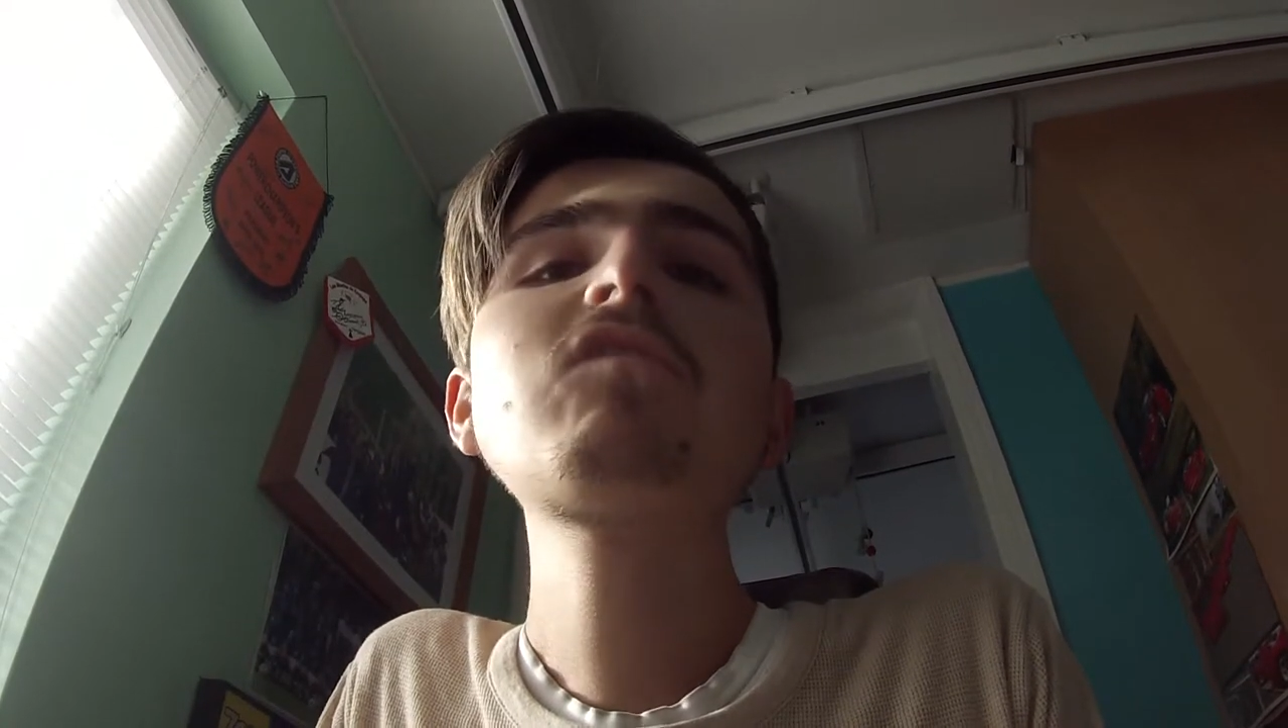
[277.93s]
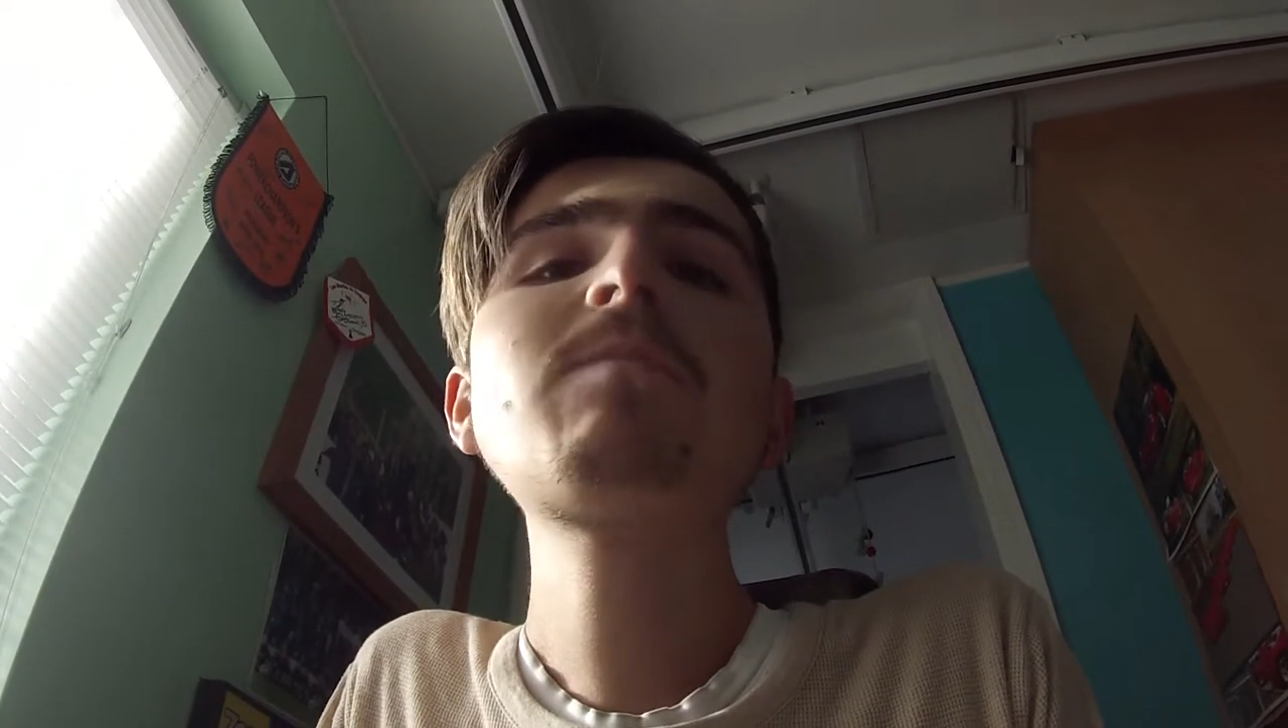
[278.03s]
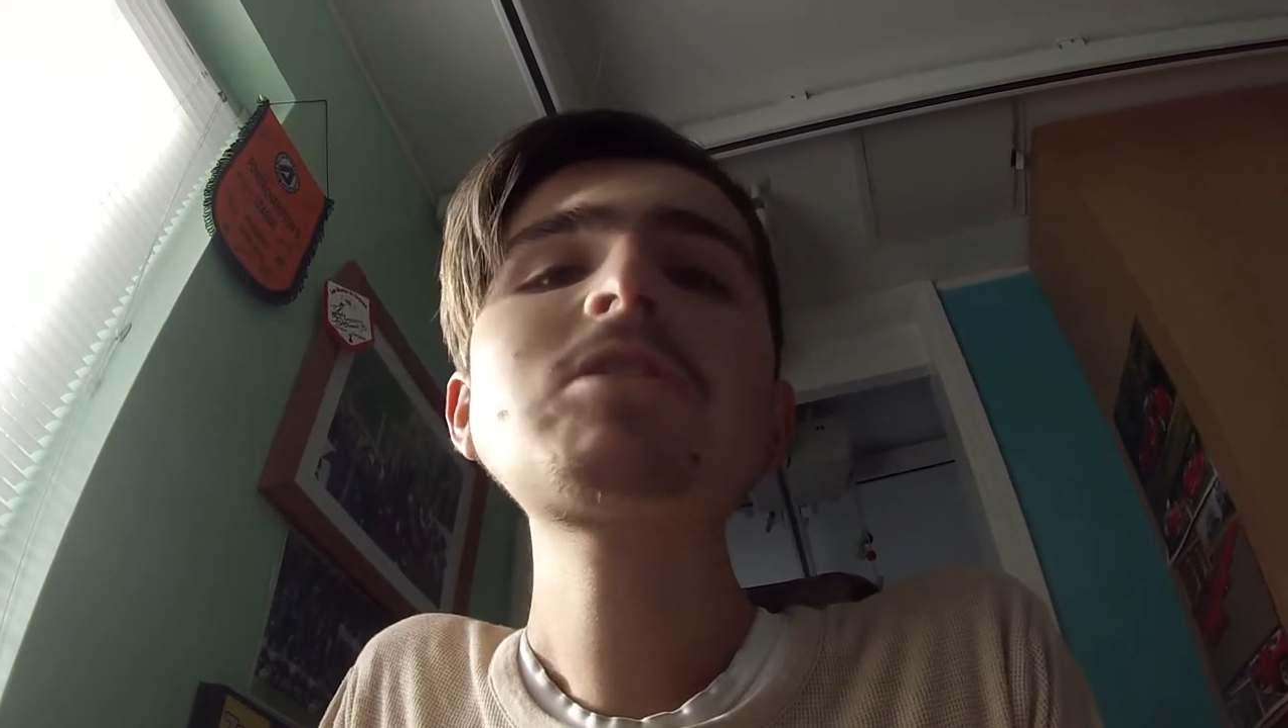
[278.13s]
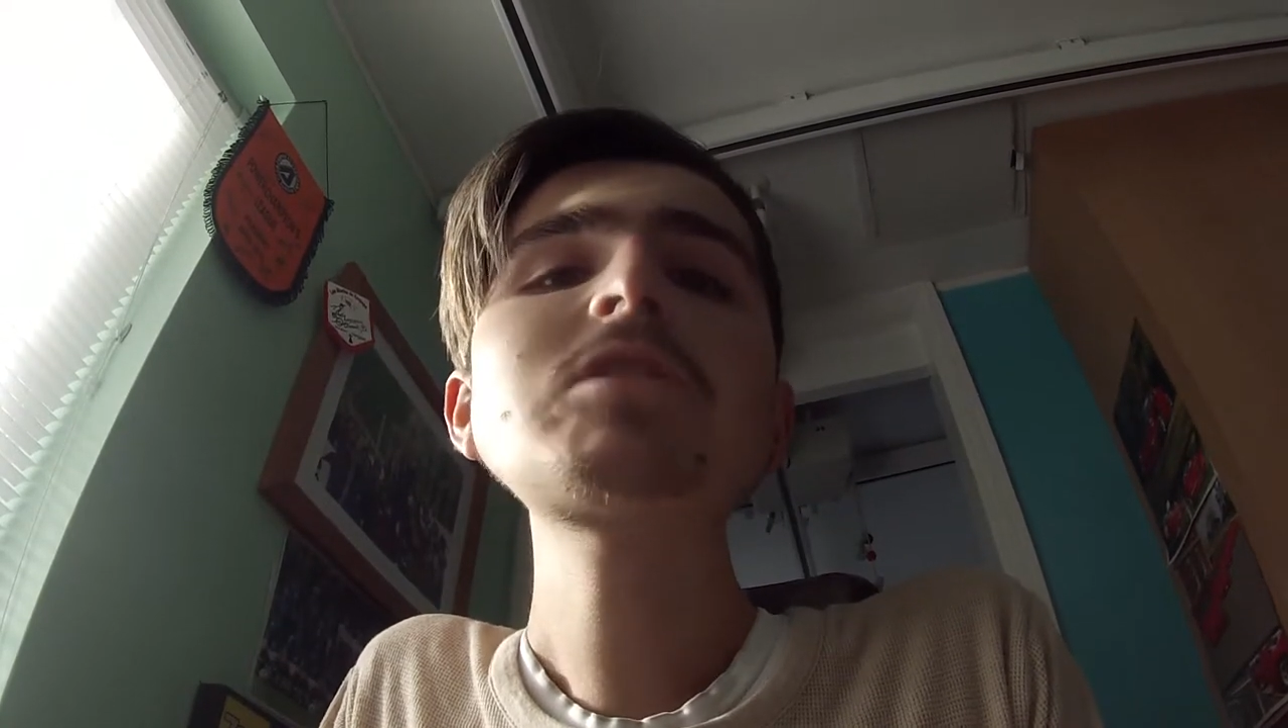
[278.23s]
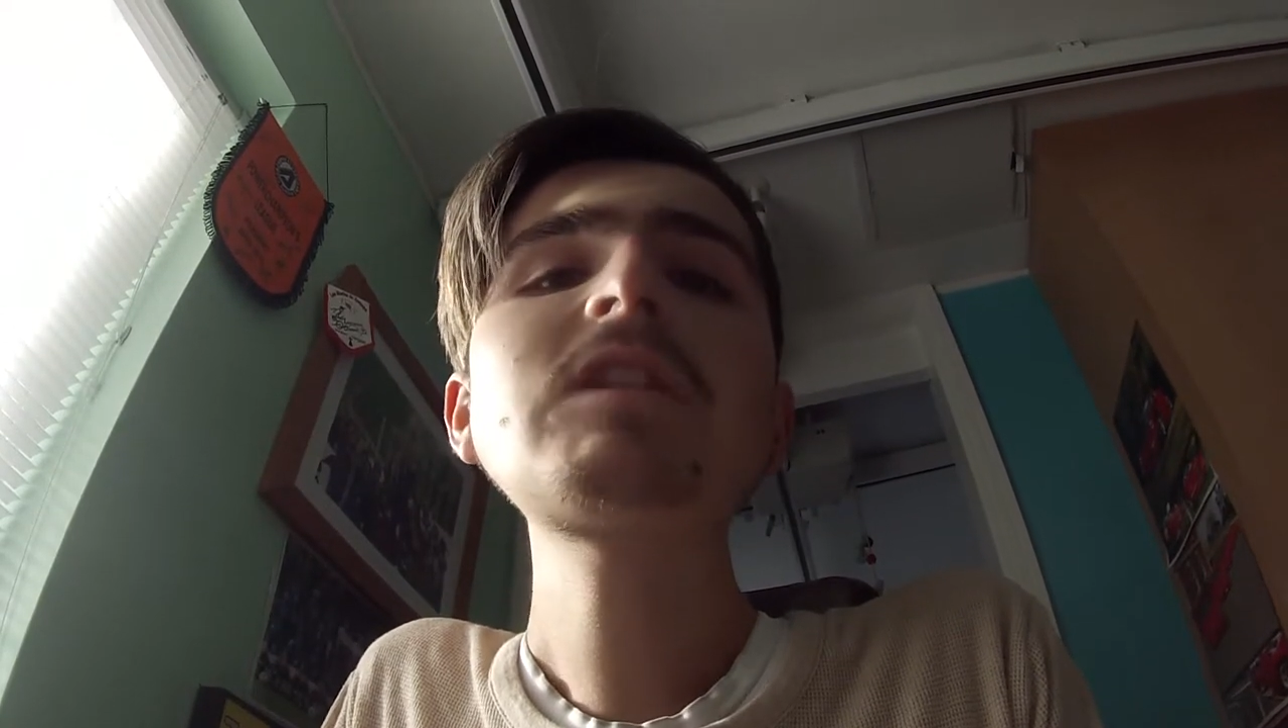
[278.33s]

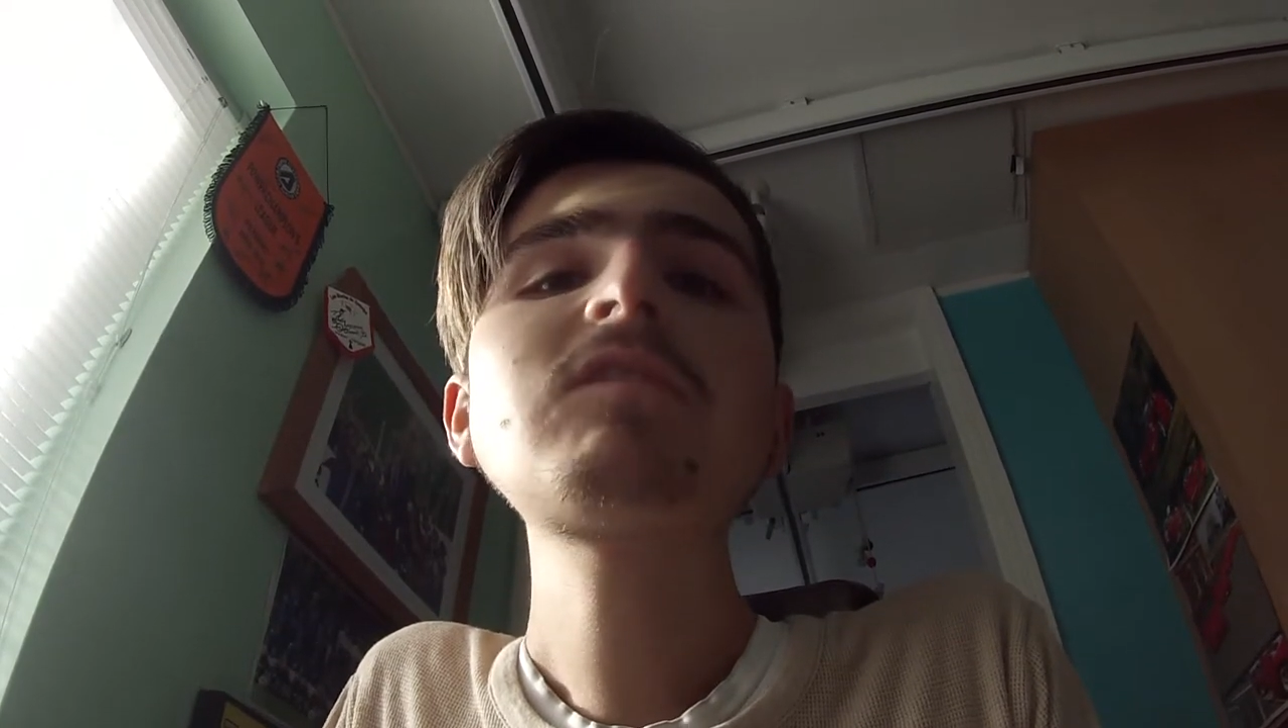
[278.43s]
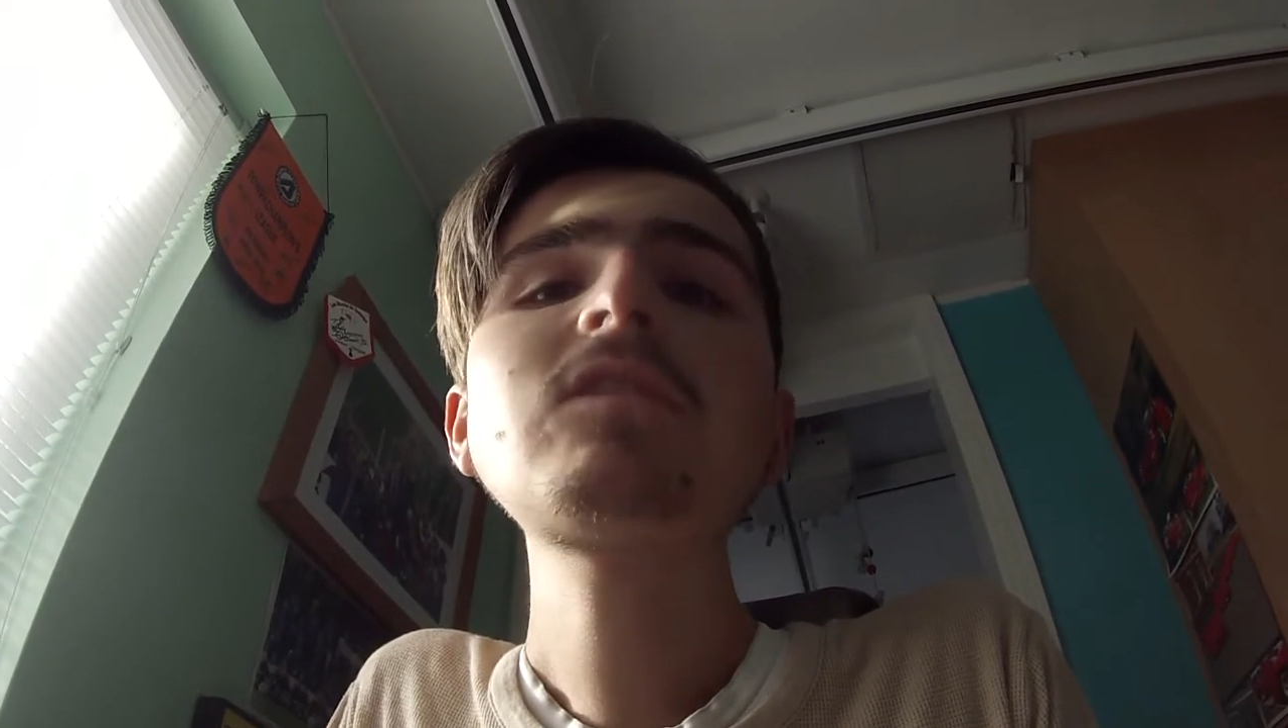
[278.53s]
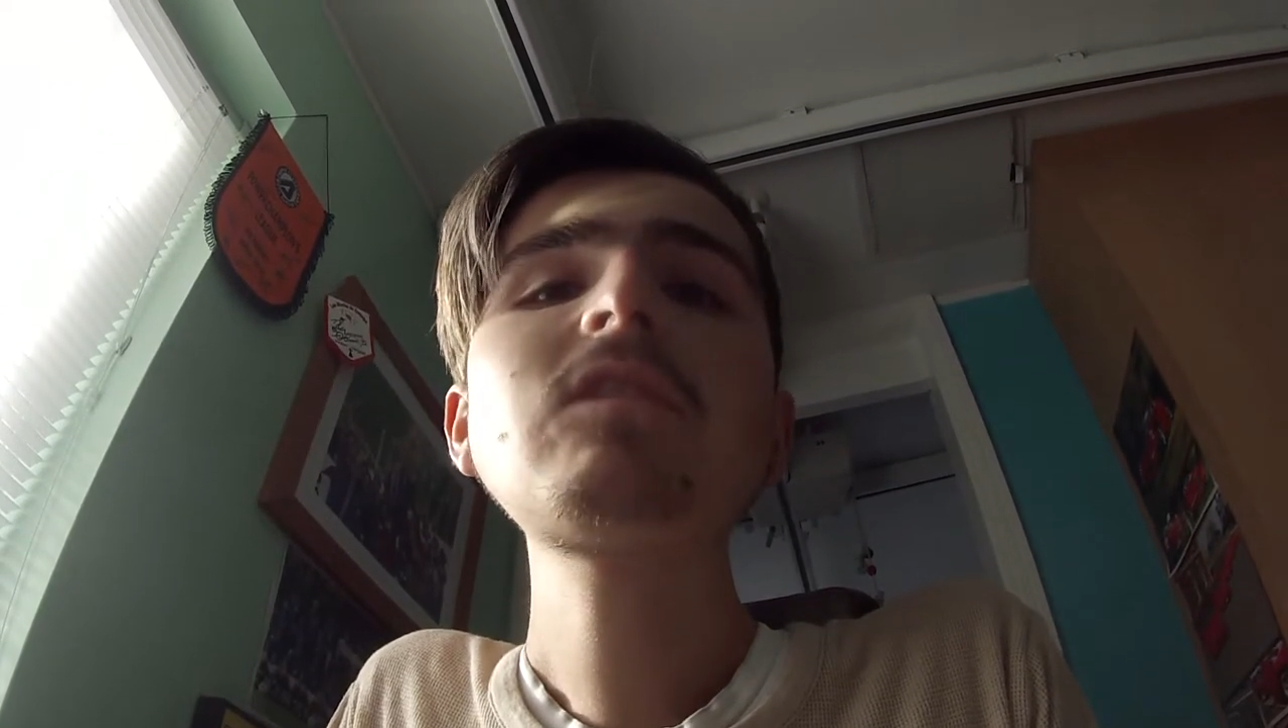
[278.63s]
specialist,